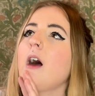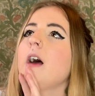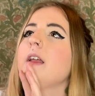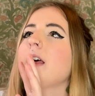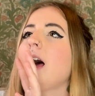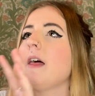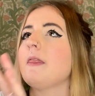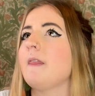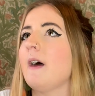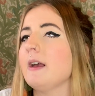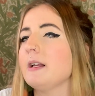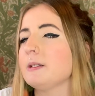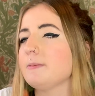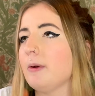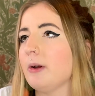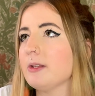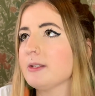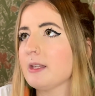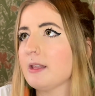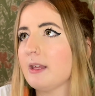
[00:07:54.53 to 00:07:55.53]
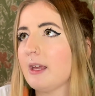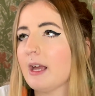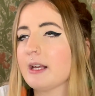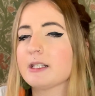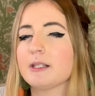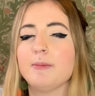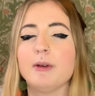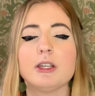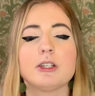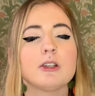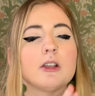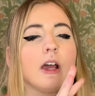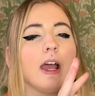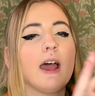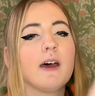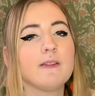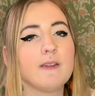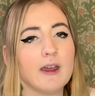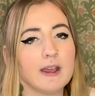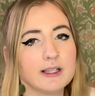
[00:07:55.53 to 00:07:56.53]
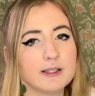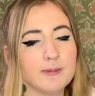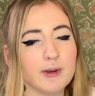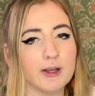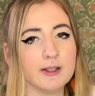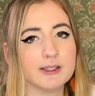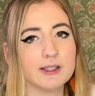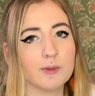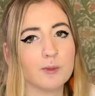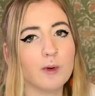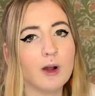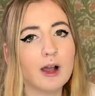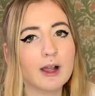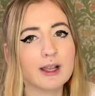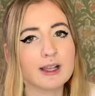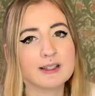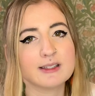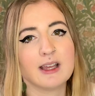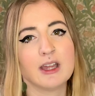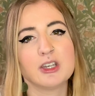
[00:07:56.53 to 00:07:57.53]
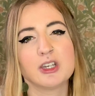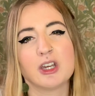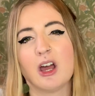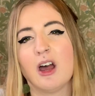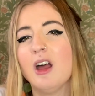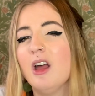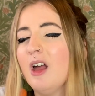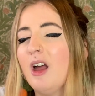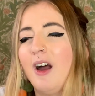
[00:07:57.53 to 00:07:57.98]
I'd had that experience at the exhibition, I had that experience at work, etc.